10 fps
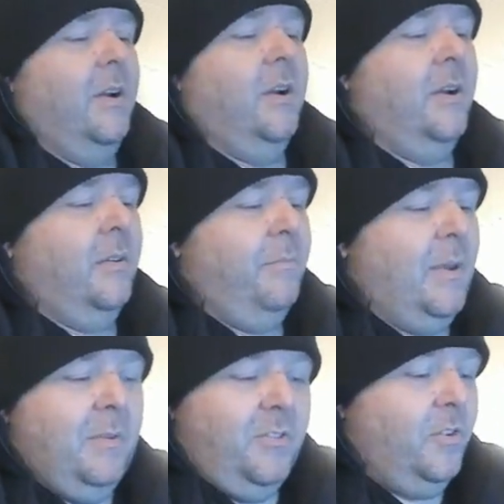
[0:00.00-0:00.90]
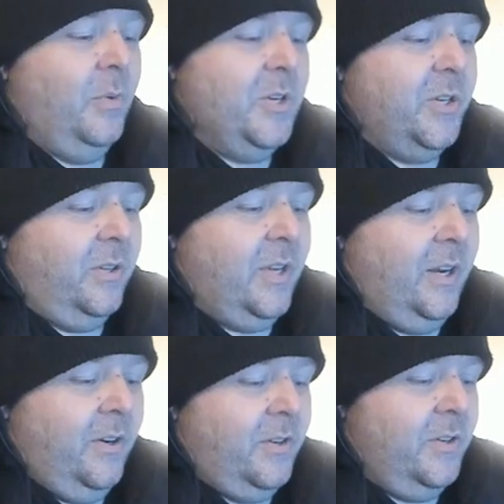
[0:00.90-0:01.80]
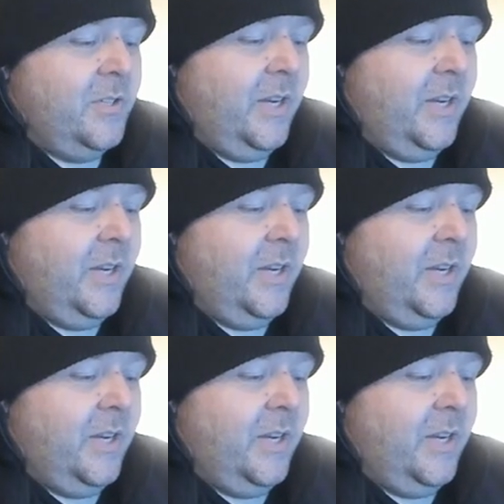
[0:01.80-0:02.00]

um, maybe it's your original characters.